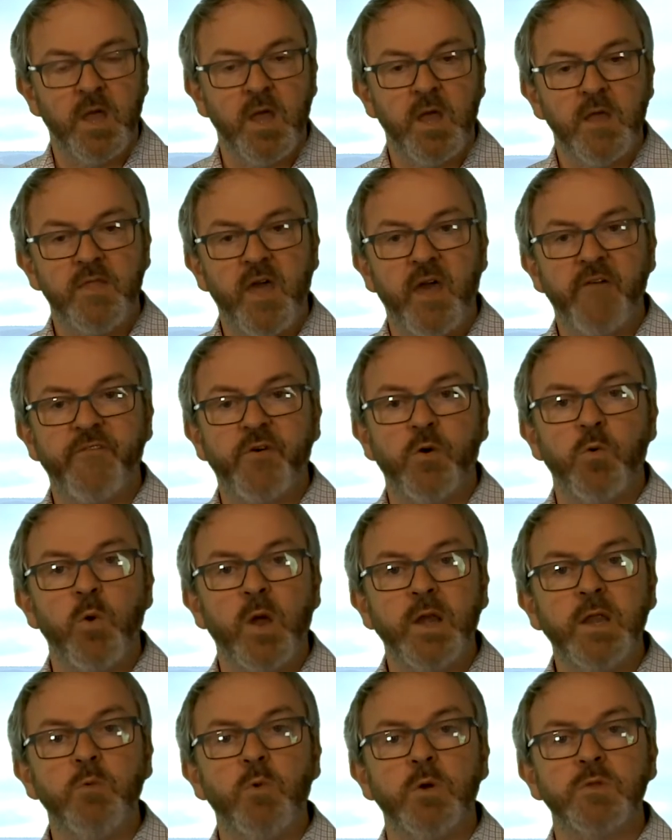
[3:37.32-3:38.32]
Therefore, when
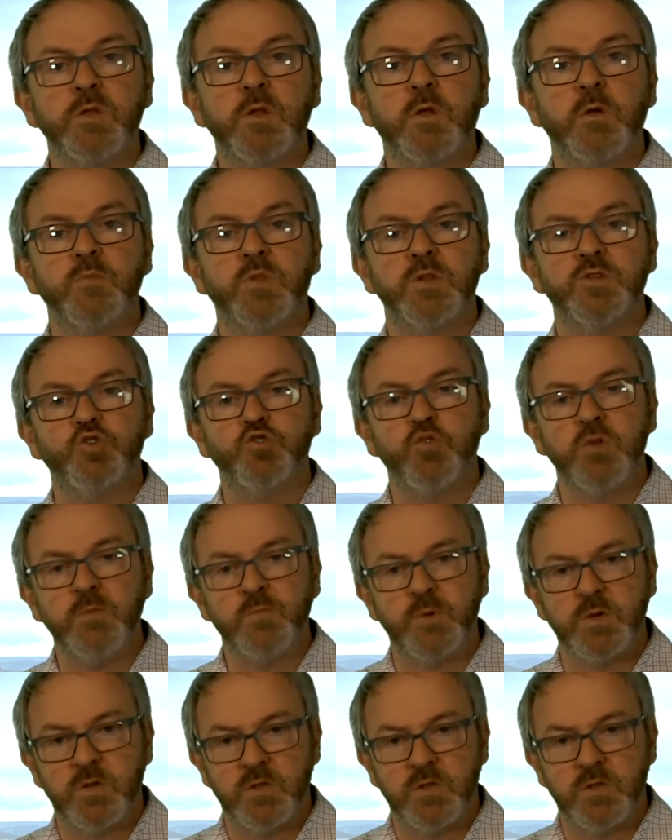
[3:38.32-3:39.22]
you want to come to treatment